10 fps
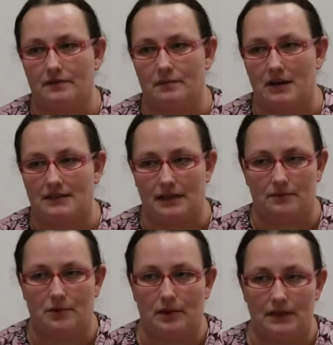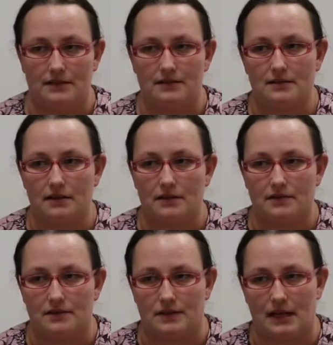the Vermont State Employees
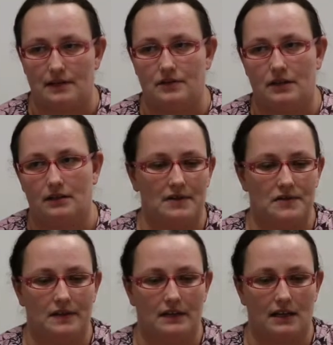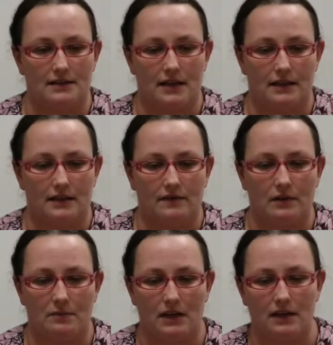Association, also on the Executive
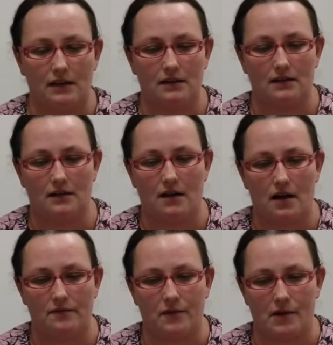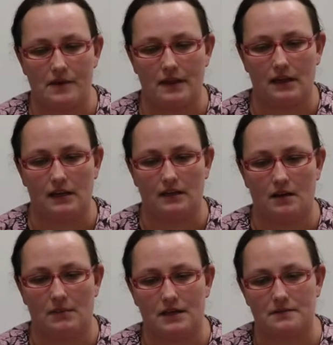Committee for the
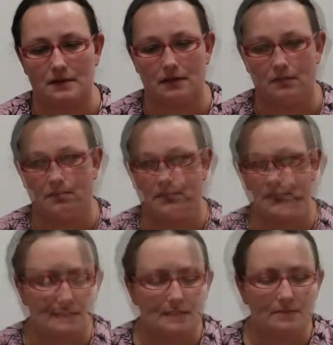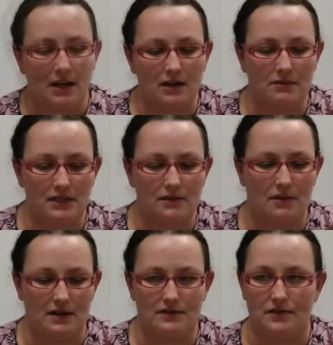Non-Management Unit, which has inspired me to
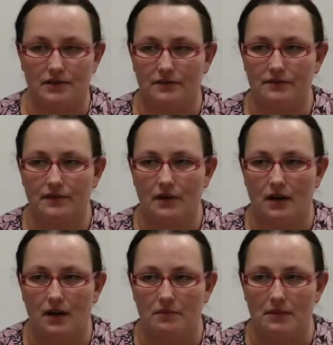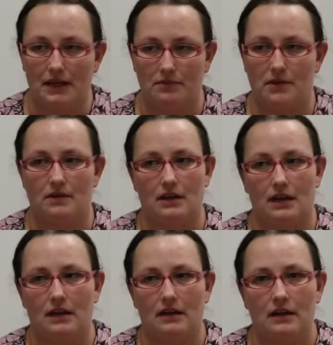want to serve my
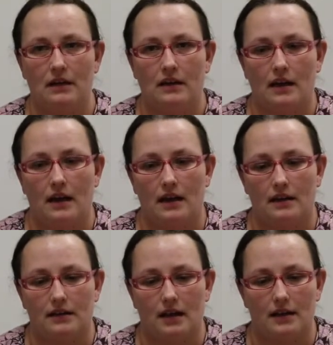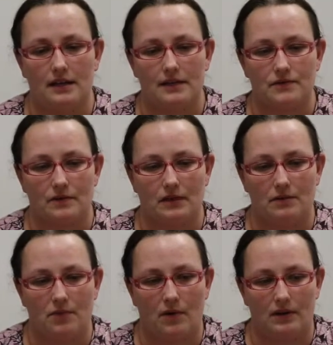community. And I think it's really
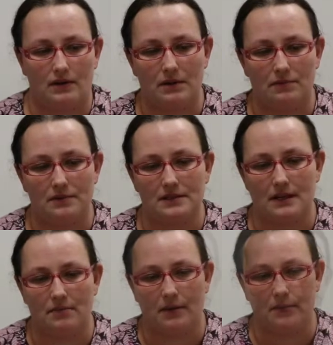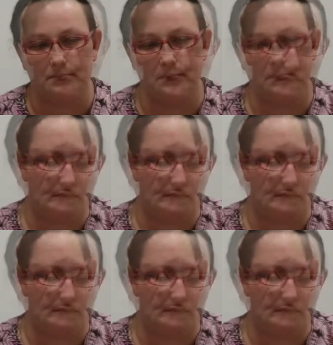important people step up.